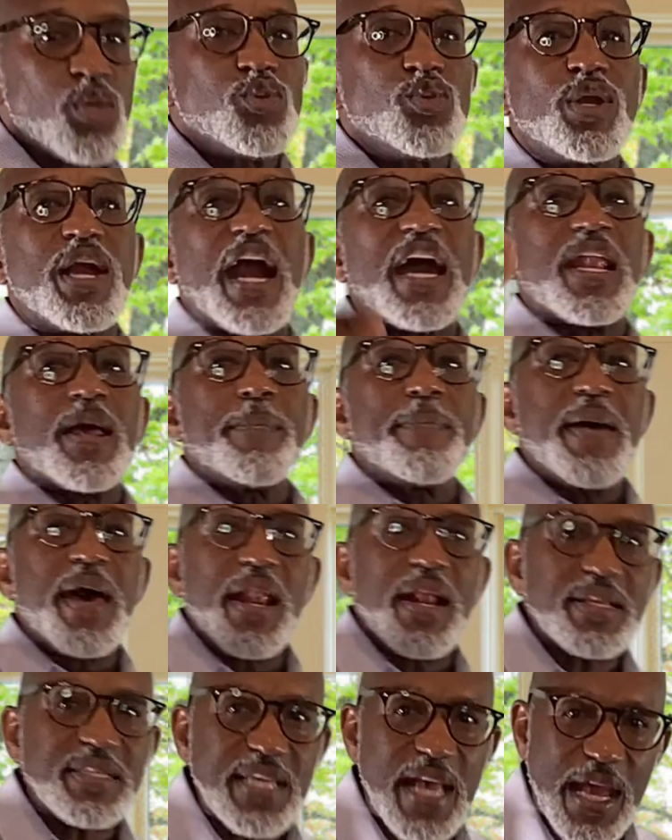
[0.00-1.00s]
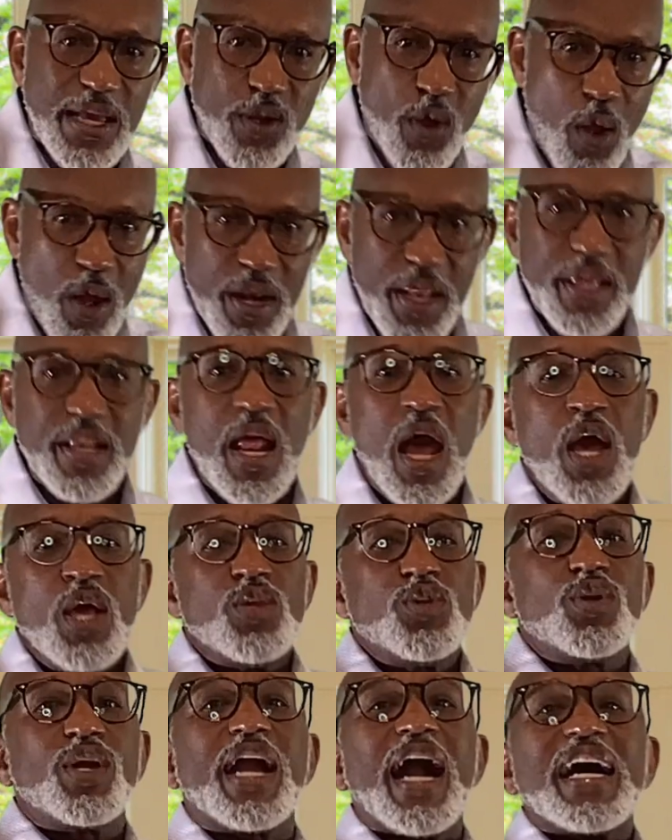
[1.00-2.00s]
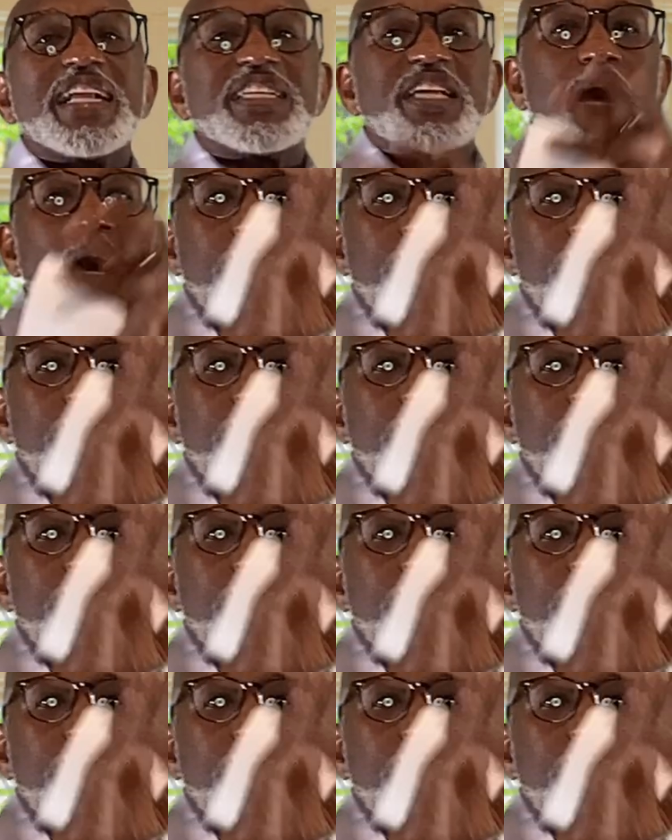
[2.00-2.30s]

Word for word: You got to meditate on it. You got to